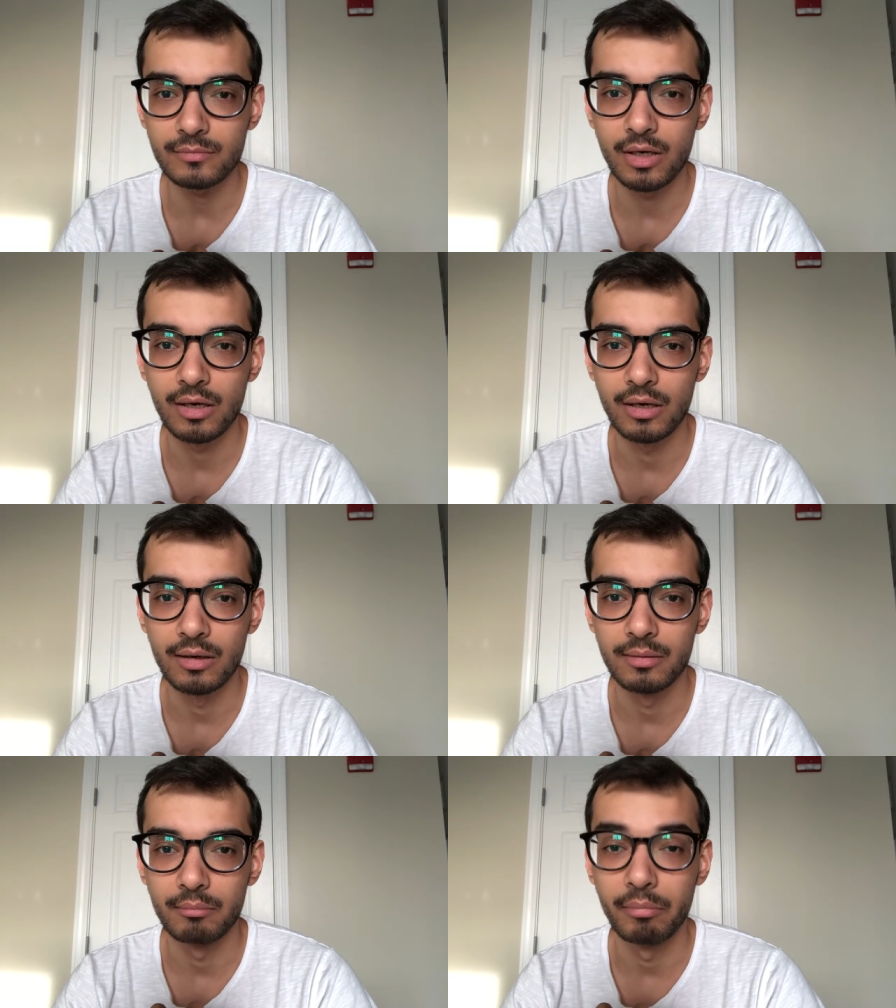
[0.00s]

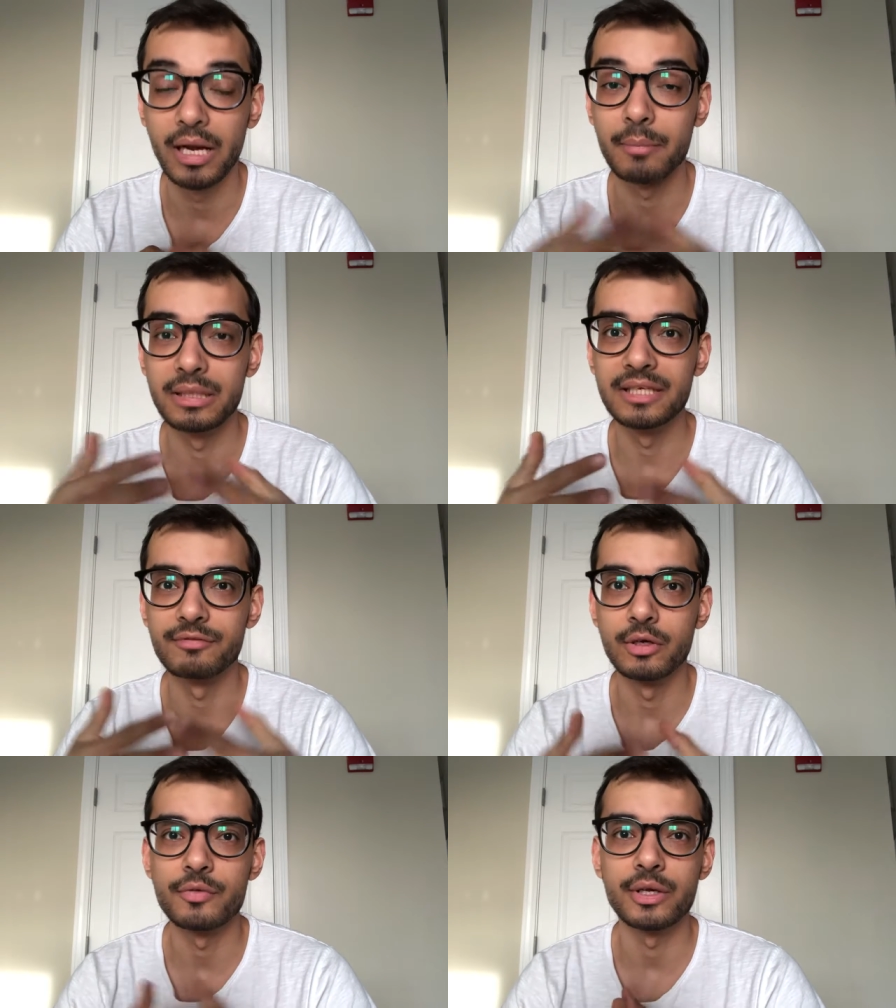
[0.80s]
But I
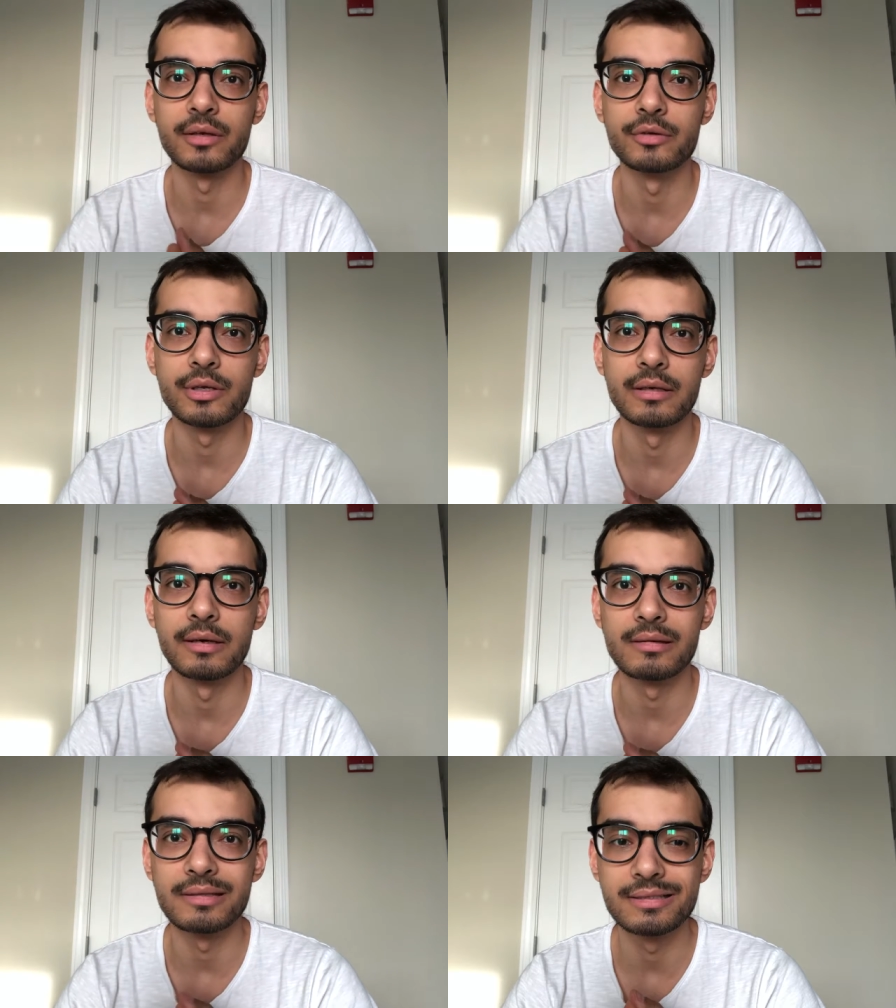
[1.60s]
believe you can
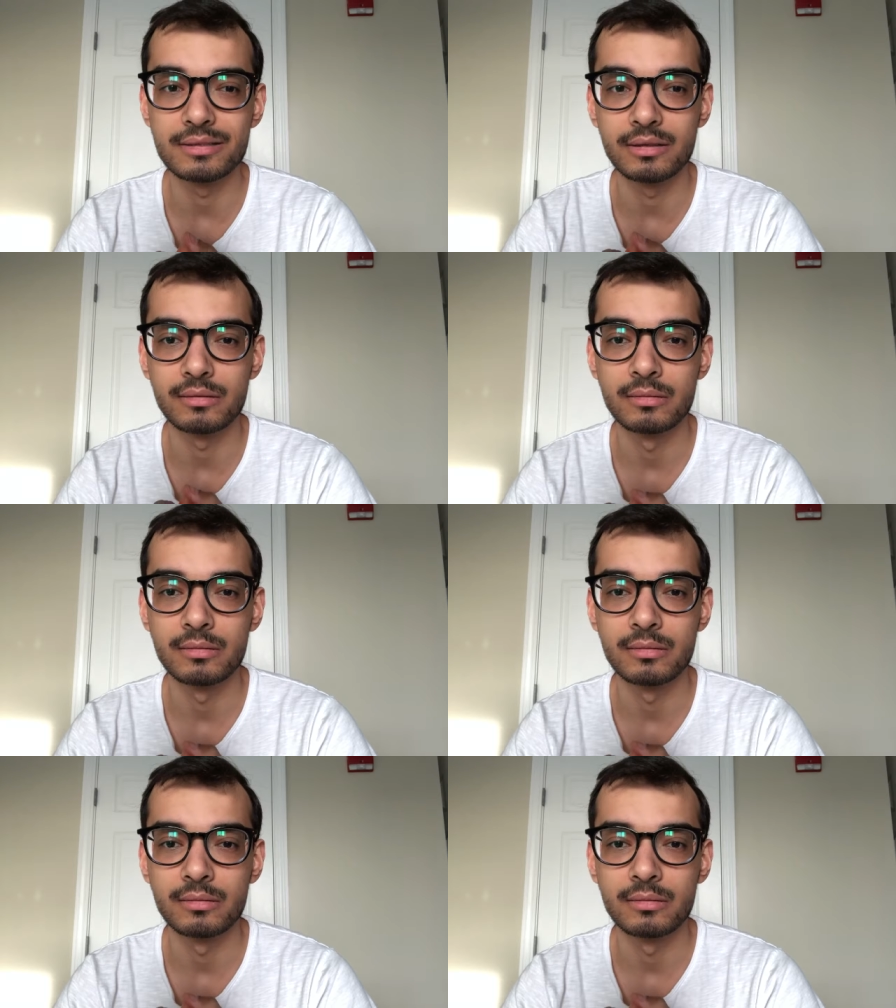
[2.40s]
at least,